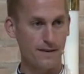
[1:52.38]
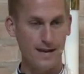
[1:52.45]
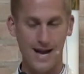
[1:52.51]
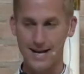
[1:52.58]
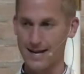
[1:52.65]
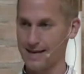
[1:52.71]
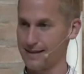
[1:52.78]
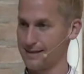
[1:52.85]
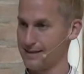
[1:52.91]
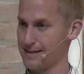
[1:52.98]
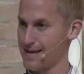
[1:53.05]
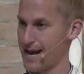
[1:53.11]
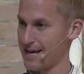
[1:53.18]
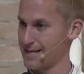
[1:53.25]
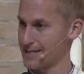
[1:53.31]
not
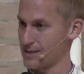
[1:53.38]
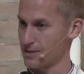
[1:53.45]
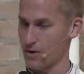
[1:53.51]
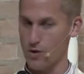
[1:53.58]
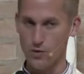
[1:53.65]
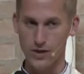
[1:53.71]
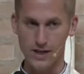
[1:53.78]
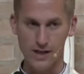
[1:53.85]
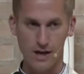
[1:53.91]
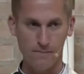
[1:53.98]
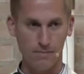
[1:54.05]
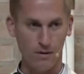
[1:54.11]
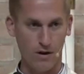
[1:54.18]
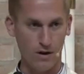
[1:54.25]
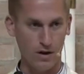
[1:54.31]
as holding
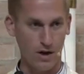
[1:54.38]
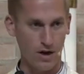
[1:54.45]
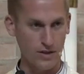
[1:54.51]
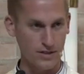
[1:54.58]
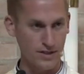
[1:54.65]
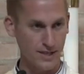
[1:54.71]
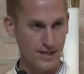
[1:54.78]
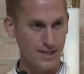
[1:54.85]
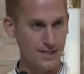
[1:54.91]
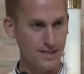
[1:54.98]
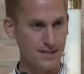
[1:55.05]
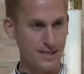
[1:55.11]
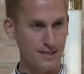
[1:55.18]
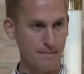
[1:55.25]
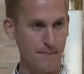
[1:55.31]
up our
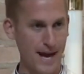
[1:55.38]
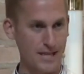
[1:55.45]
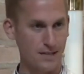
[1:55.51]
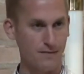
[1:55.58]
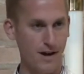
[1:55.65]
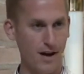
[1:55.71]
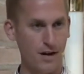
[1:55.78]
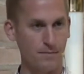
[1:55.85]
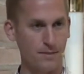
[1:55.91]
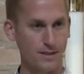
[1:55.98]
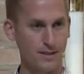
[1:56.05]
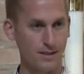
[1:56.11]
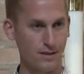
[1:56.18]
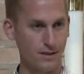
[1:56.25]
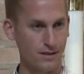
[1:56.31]
sins as a badge of honor,
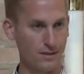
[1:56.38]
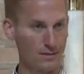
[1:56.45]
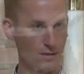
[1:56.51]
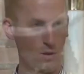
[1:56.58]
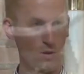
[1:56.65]
but to